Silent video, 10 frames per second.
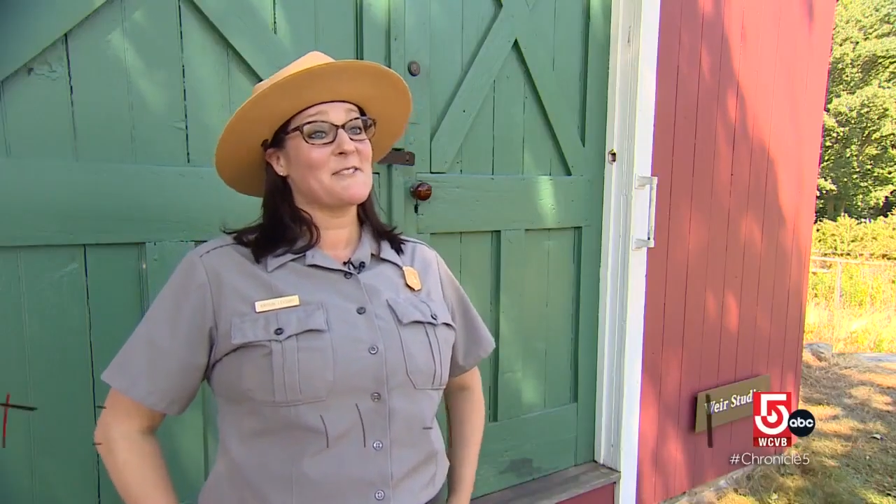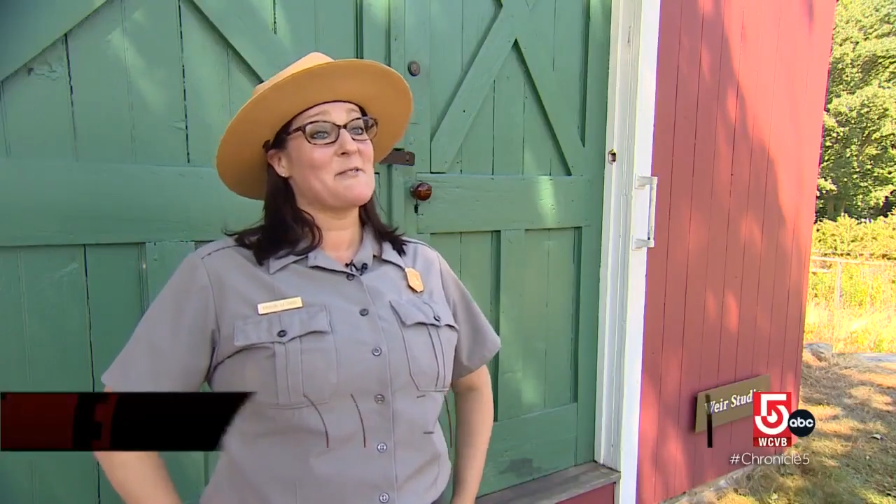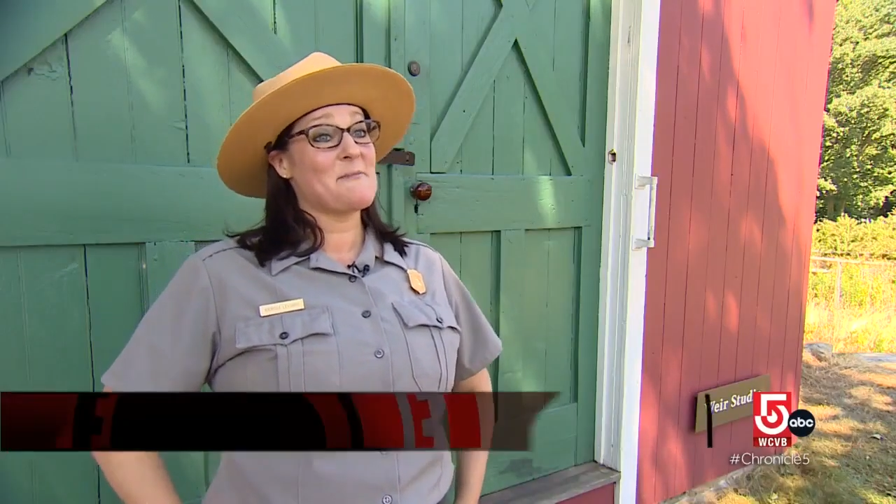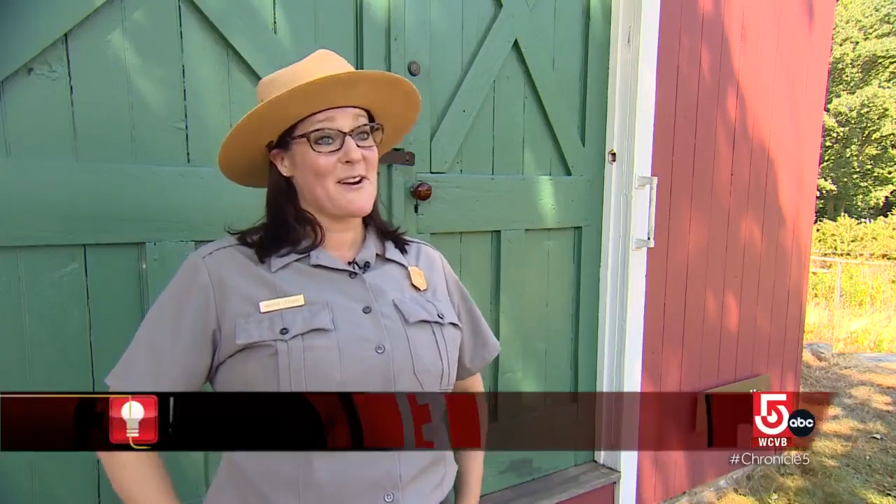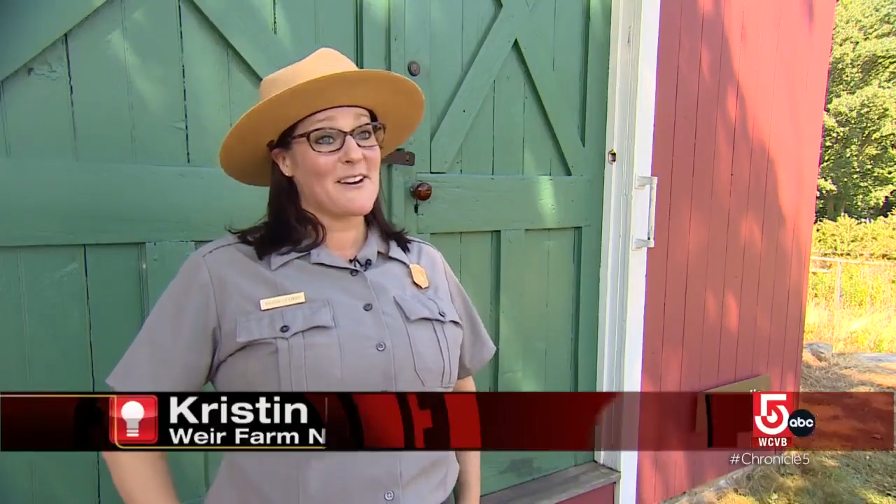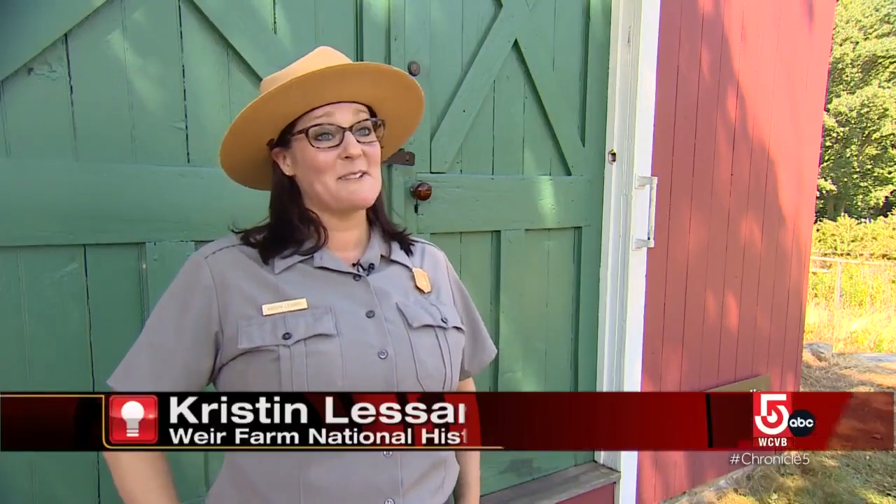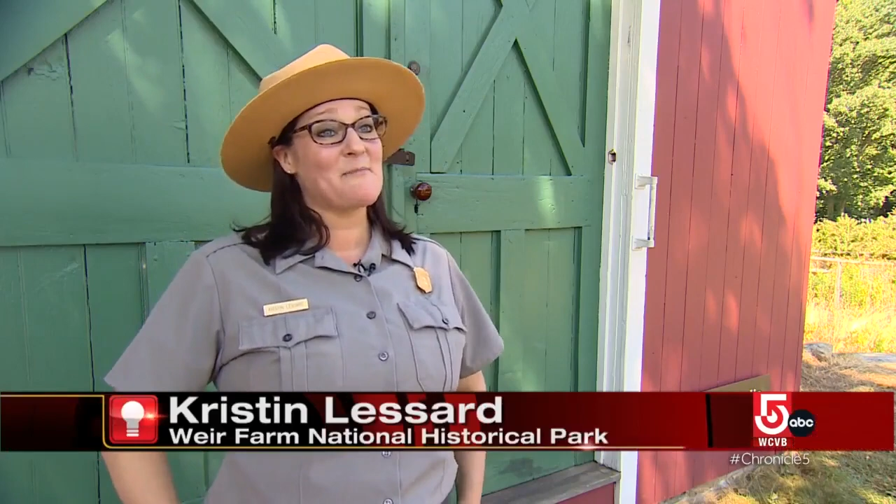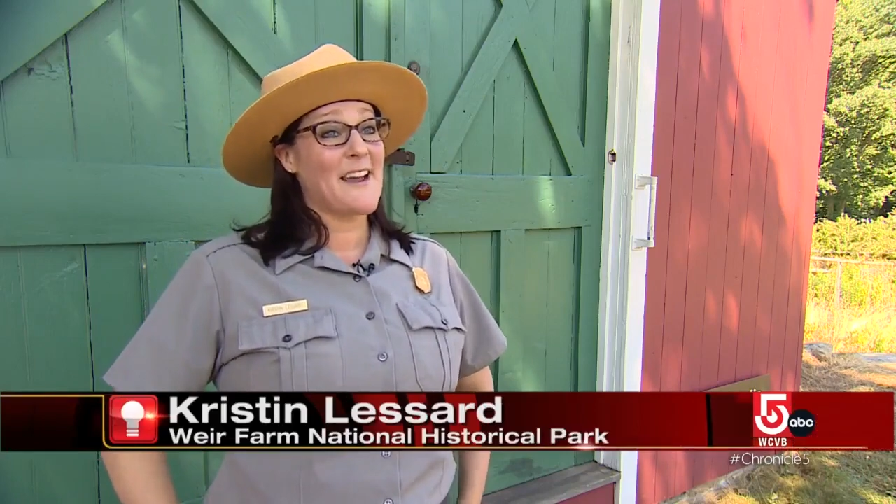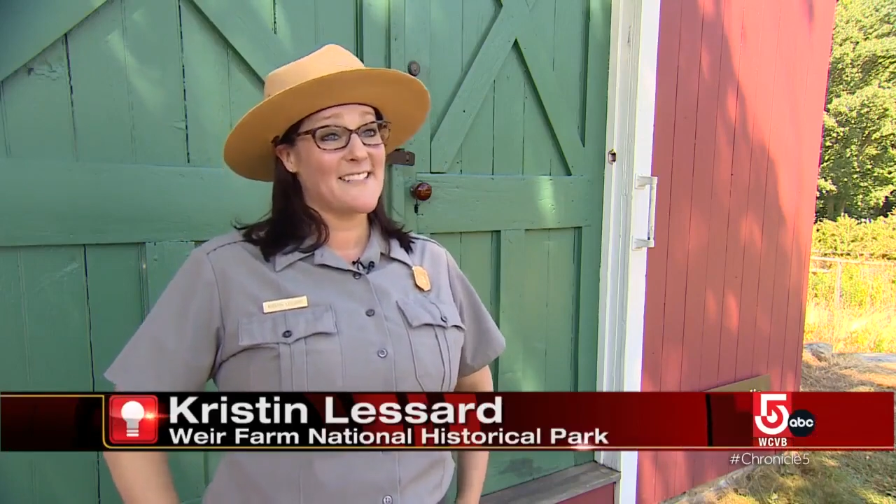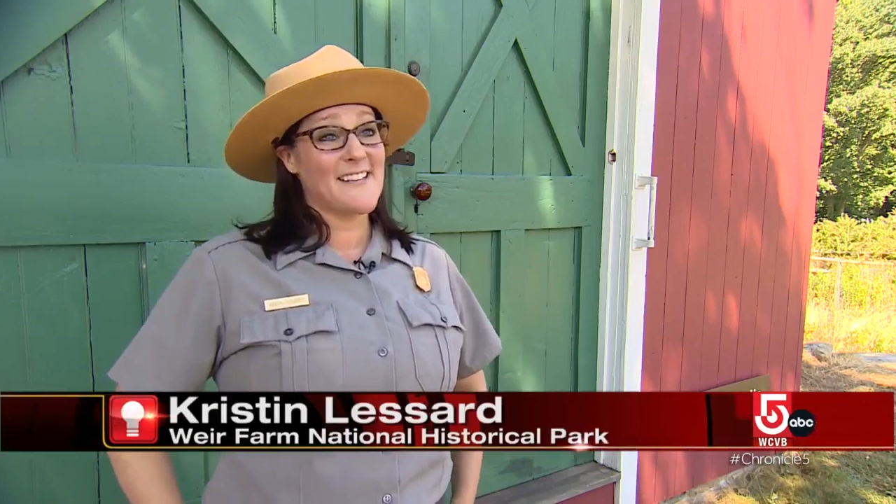to American
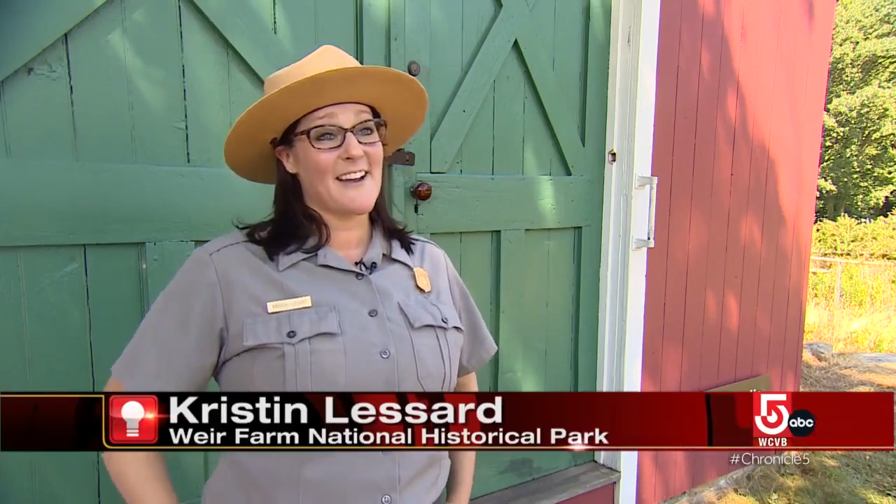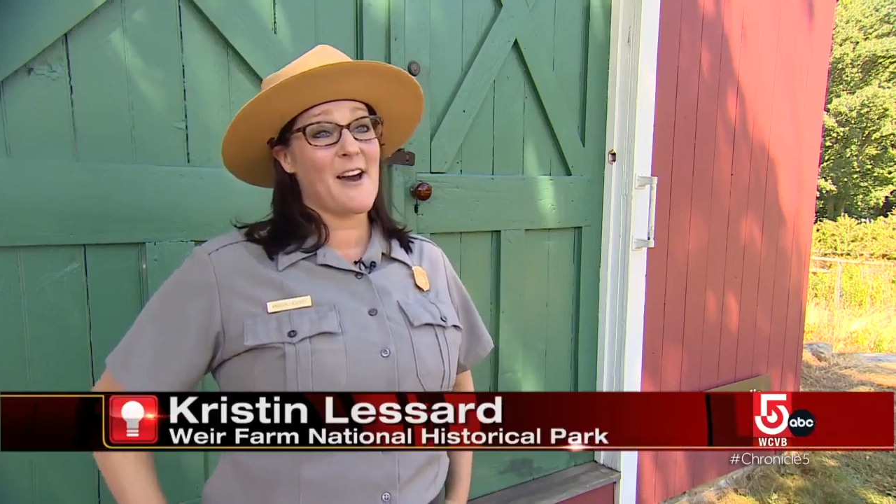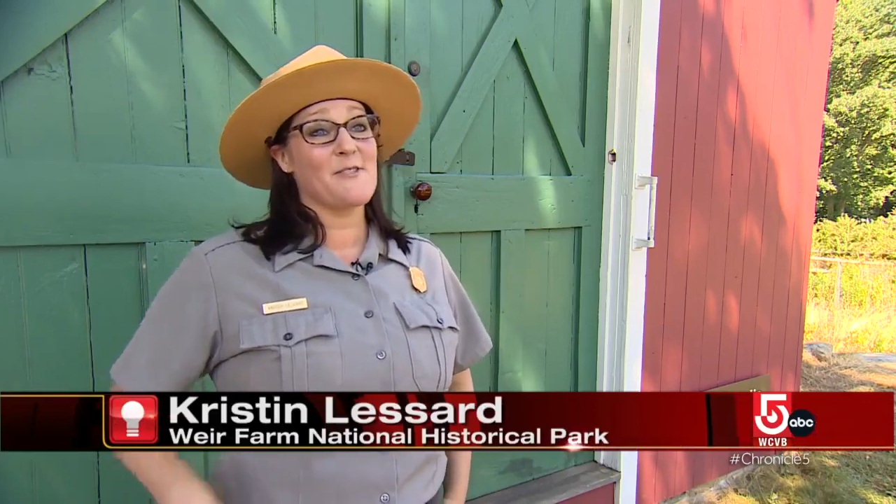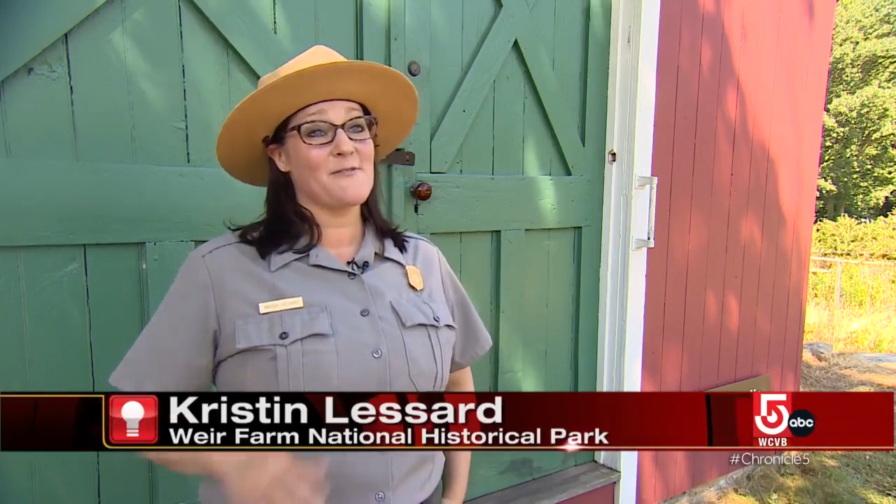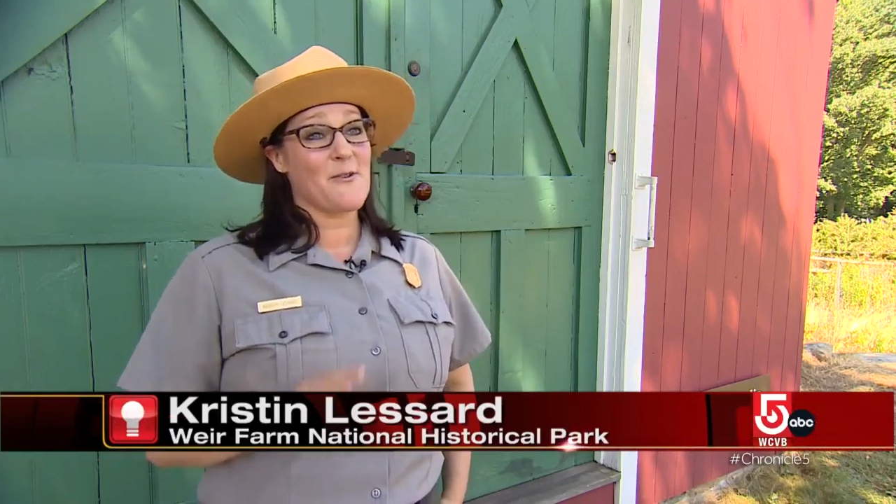painting out of